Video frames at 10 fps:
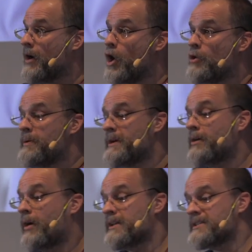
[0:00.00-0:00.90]
open and
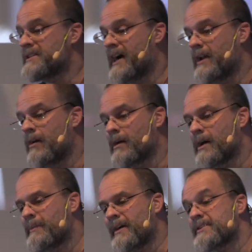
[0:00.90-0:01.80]
honest dialogue
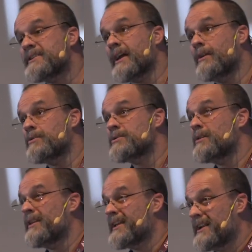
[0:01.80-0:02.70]
about the
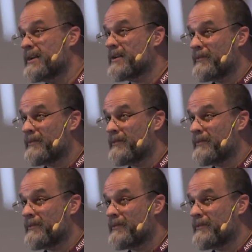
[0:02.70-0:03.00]
psychological and the clinical